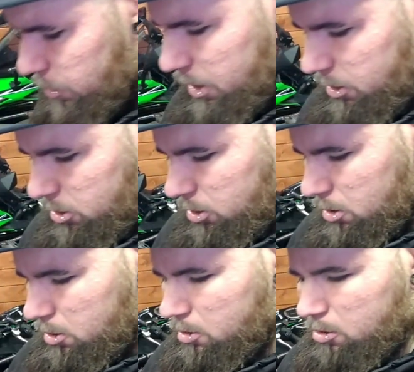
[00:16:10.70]
weights,
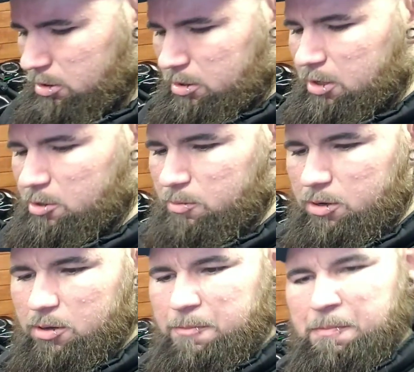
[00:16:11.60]
because these
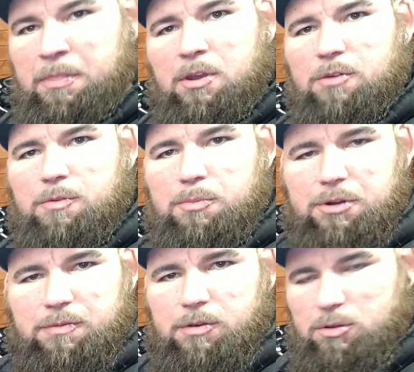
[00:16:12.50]
were off a
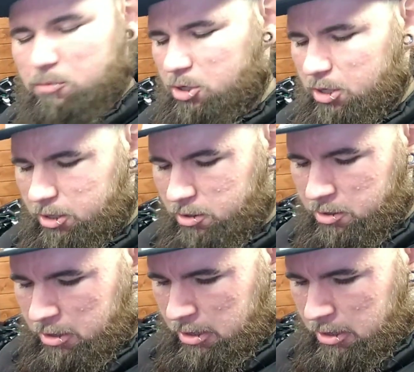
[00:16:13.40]
previous machine.